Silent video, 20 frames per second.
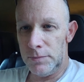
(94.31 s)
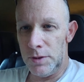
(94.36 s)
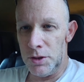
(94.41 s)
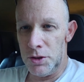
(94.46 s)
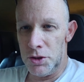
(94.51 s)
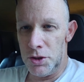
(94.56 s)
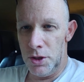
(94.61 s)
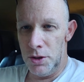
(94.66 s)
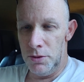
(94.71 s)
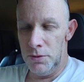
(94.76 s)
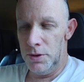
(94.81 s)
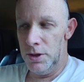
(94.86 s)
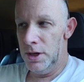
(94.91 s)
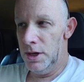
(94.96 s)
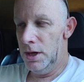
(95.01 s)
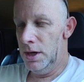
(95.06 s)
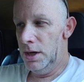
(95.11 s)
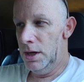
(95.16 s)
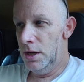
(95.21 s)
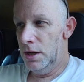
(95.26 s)
So,
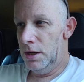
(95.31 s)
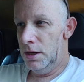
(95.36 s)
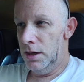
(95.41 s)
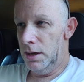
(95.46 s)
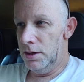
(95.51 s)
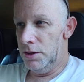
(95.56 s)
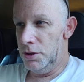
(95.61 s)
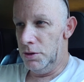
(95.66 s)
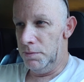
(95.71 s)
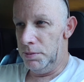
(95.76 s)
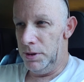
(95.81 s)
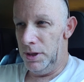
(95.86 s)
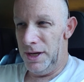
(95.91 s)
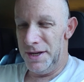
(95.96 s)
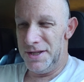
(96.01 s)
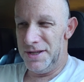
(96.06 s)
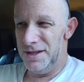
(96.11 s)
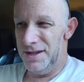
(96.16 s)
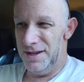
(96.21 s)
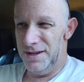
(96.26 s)

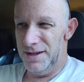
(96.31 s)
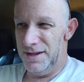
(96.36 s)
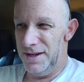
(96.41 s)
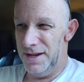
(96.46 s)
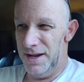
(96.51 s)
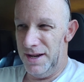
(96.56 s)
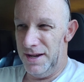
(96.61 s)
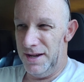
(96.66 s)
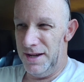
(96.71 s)
Duplass, uh,